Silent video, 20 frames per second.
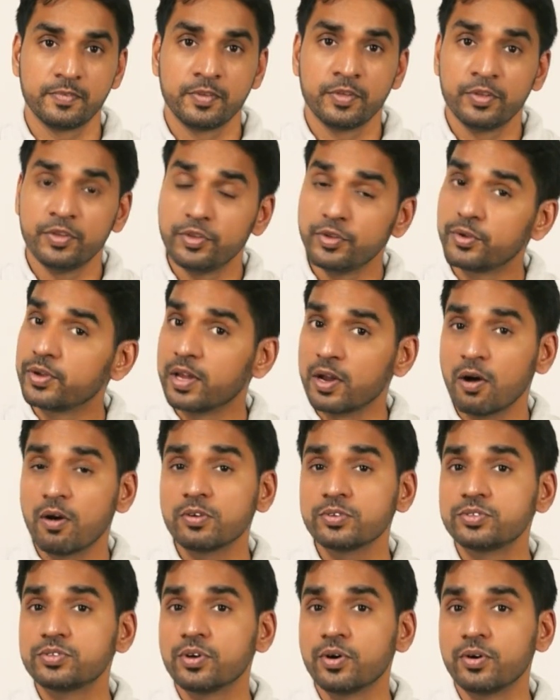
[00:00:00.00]
You can
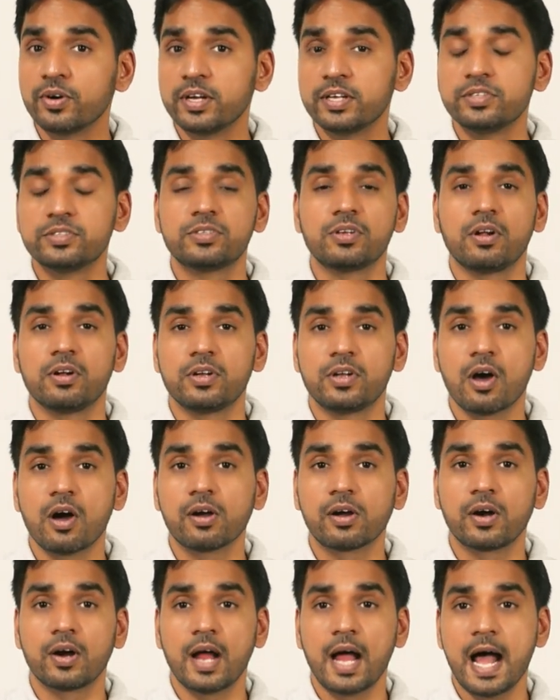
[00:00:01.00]
also install
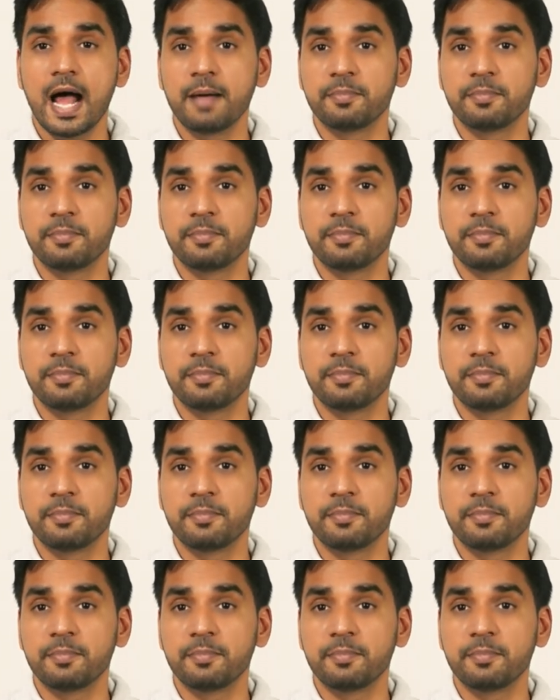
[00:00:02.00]
Docker apps